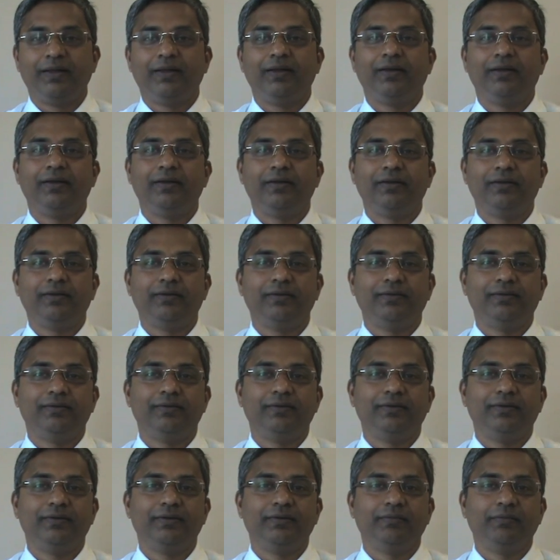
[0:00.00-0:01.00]

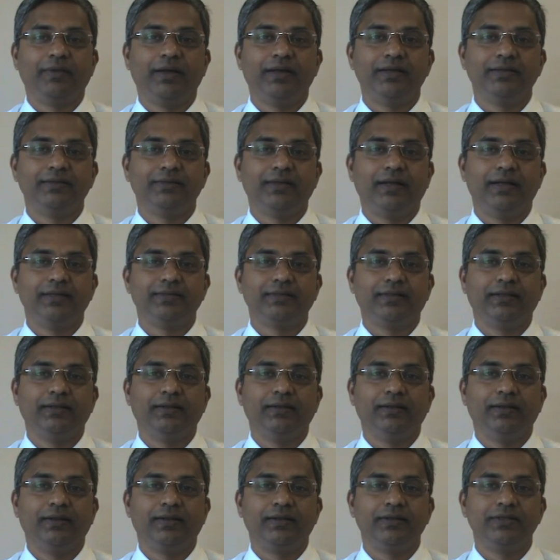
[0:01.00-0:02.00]
as
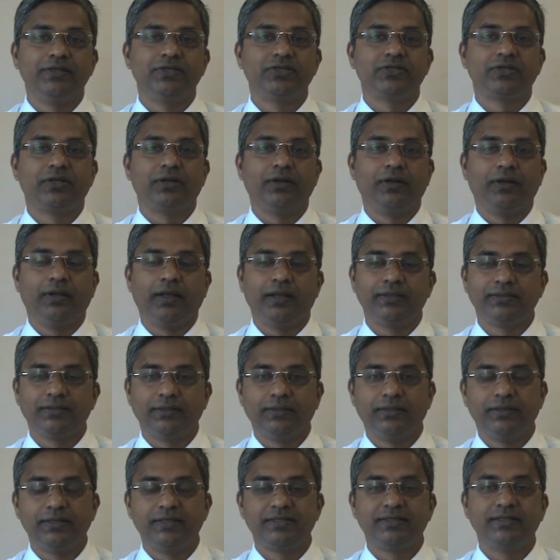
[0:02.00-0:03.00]

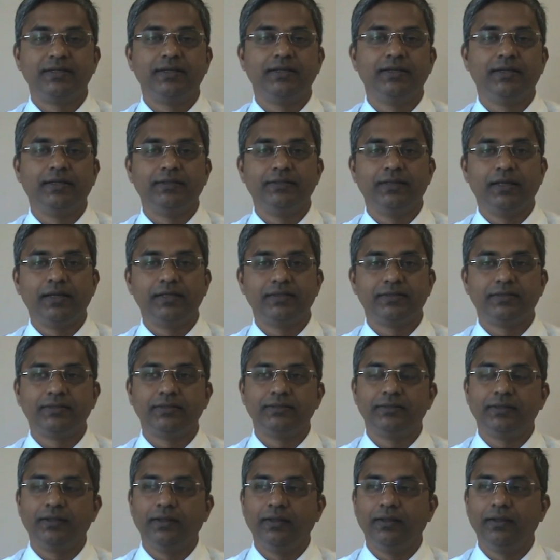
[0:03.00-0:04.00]
a resident in general
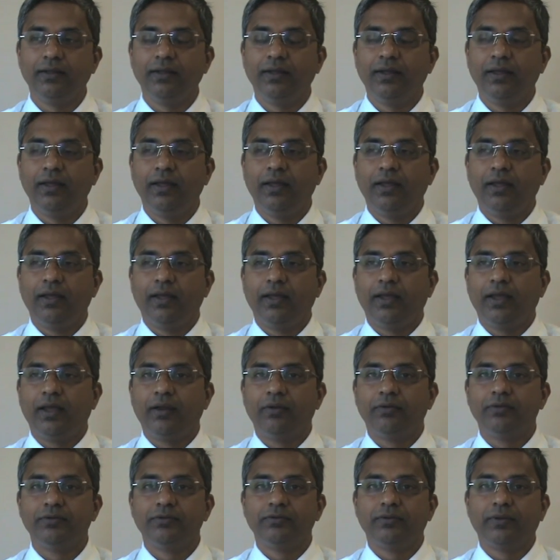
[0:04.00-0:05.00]
surgery.
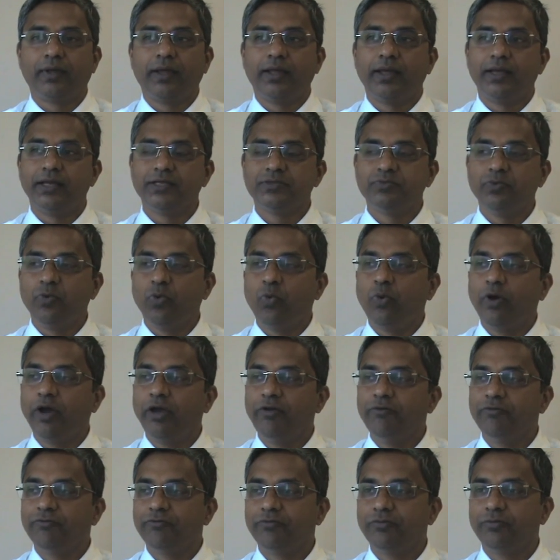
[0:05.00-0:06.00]
And I asked my
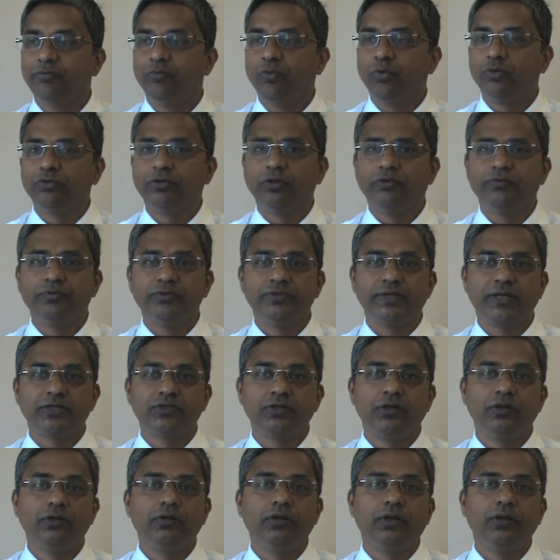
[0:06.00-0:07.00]
wife, both of us
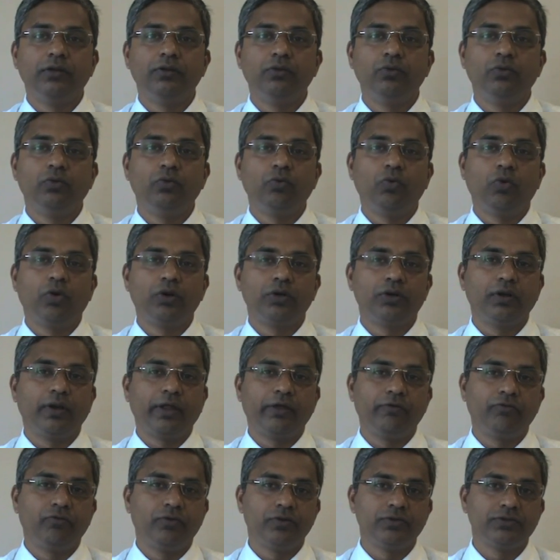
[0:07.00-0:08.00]
actually didn't know what
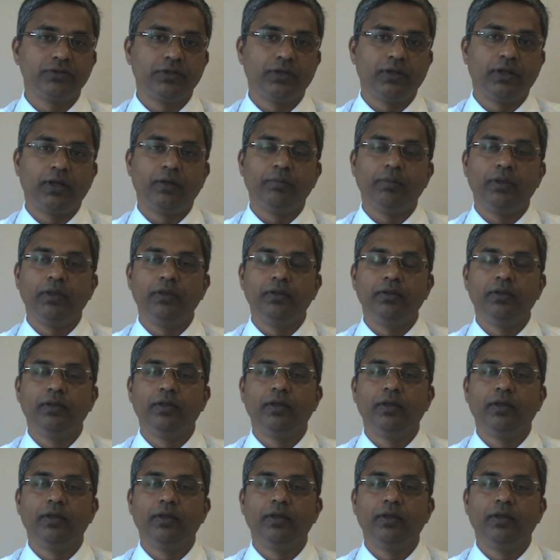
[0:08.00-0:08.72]
life was in Army.